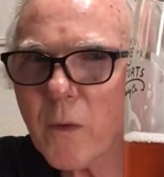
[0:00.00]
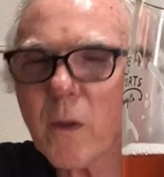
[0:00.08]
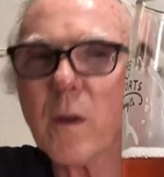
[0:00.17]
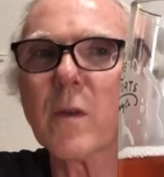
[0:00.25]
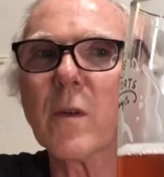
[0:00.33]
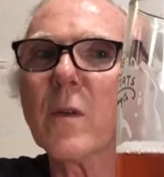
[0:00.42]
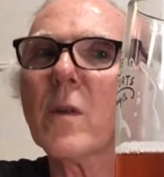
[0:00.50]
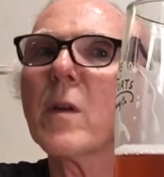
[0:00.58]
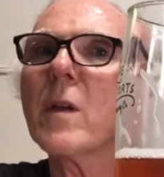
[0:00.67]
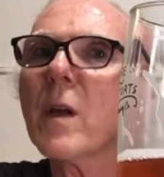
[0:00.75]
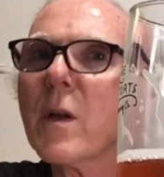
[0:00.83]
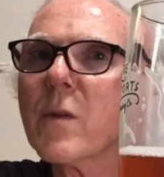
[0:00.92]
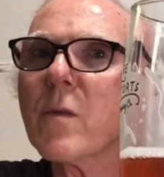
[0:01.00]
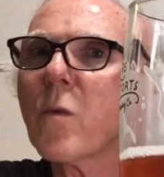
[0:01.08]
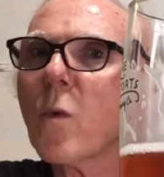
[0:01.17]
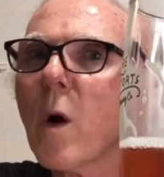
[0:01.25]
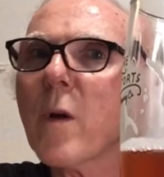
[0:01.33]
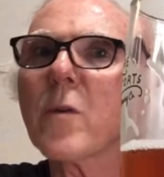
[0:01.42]
It's just on the edge of
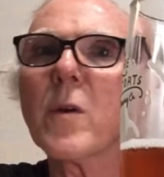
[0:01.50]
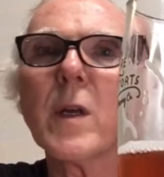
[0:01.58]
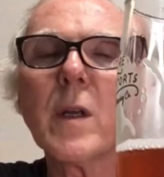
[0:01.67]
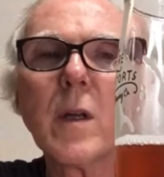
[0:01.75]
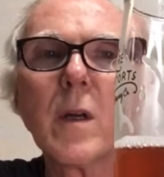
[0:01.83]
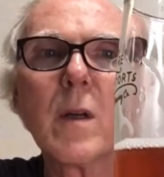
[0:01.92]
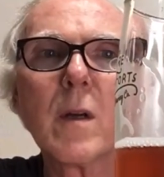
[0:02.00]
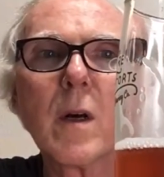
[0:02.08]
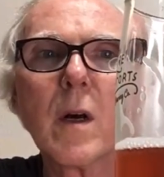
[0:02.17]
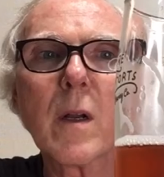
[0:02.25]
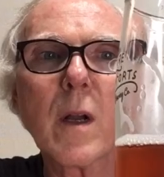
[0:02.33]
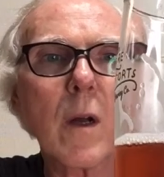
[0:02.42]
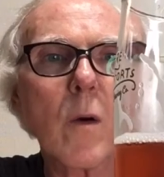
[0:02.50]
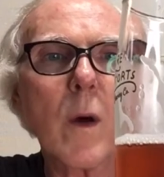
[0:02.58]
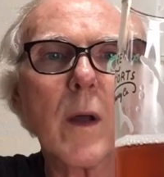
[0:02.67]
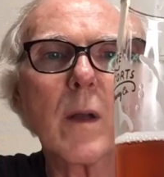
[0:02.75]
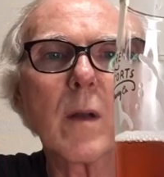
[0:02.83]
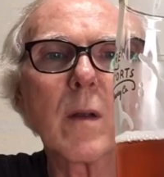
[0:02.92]
watery, not
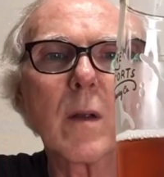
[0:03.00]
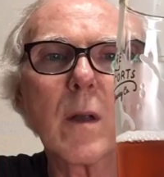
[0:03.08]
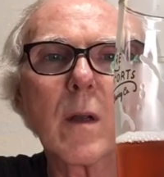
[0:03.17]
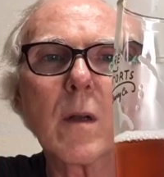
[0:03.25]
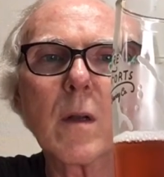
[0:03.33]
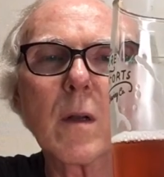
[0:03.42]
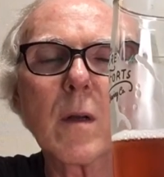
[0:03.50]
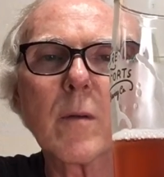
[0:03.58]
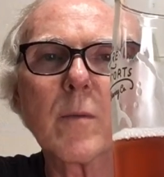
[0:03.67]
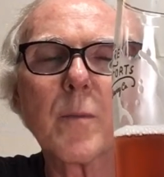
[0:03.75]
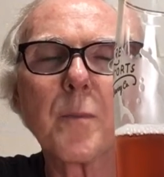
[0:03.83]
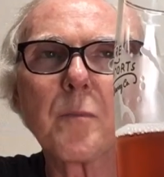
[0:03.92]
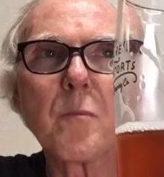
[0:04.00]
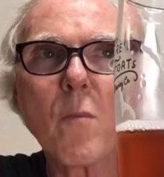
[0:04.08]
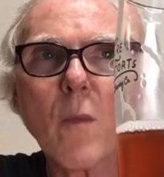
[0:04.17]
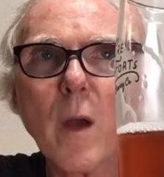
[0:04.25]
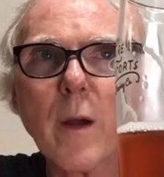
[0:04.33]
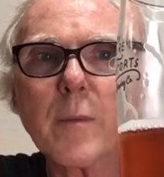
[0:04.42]
quite. And
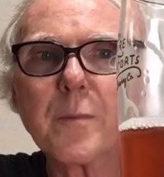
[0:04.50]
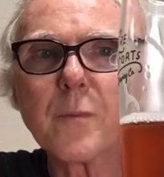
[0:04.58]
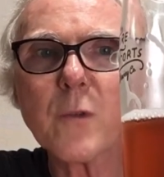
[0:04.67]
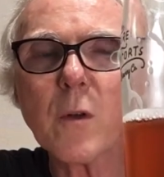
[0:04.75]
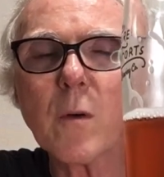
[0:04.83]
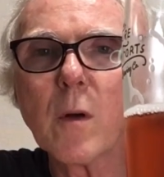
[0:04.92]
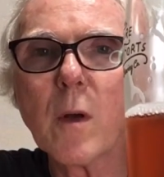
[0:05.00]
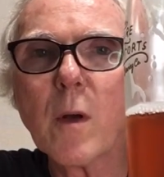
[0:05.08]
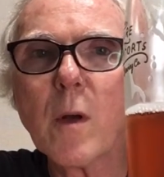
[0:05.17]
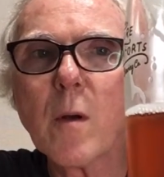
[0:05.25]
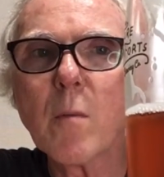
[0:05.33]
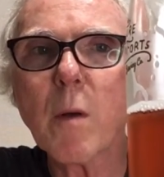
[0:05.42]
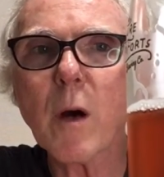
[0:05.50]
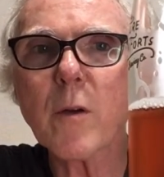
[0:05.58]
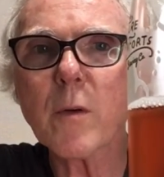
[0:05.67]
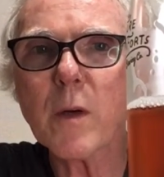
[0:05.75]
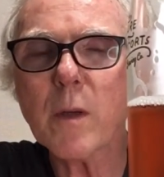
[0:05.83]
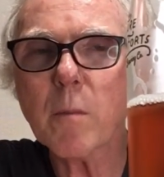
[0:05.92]
yeah, so
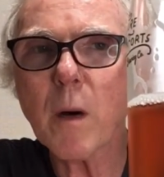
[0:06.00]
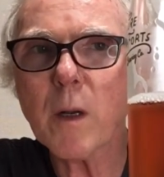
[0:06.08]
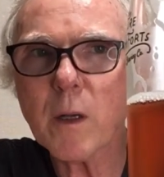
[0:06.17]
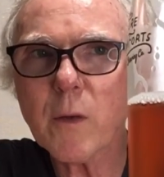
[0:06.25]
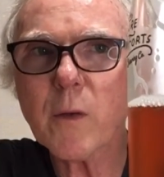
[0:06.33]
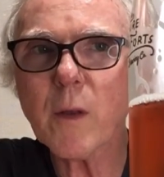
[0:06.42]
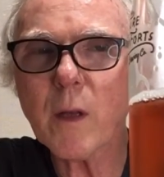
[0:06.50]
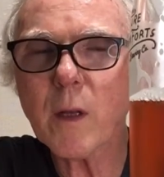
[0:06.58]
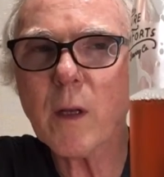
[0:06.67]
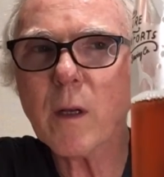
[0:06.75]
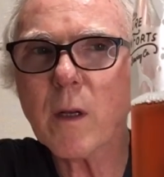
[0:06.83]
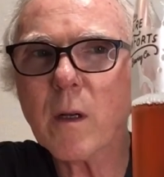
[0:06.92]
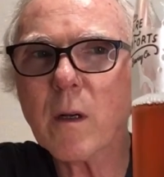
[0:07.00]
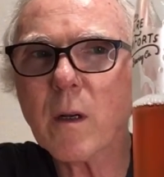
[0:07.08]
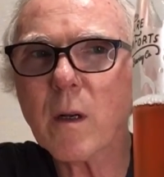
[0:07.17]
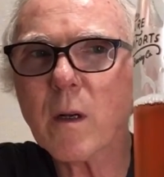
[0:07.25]
body is thin, and